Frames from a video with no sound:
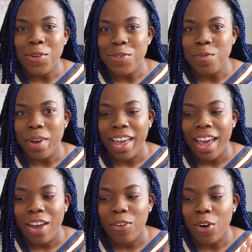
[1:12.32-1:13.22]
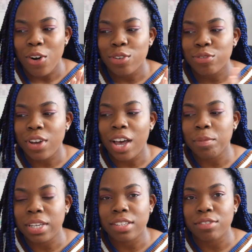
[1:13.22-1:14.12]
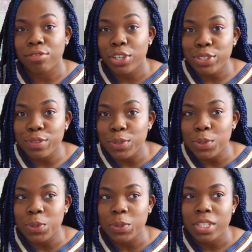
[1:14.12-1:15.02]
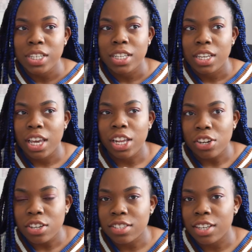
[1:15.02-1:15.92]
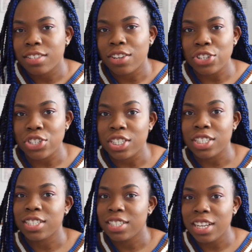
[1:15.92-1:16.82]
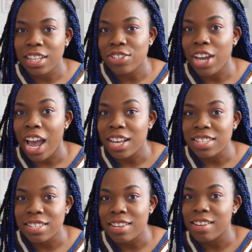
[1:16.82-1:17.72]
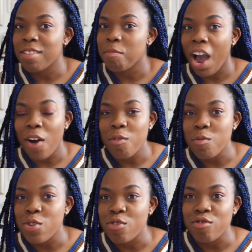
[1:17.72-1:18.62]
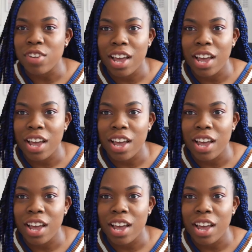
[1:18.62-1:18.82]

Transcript: off my hair off, first of all, it looks like such a teenage angsty power move,